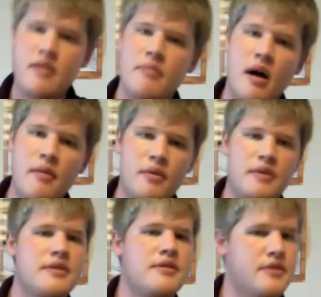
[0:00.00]
the bomber
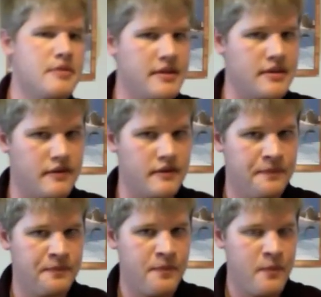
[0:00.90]
wasn't too expensive.
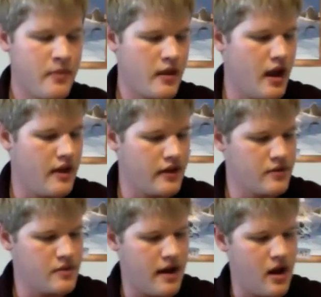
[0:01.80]
I think it
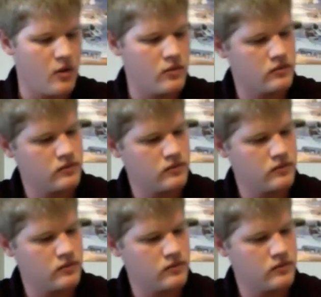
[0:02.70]
was about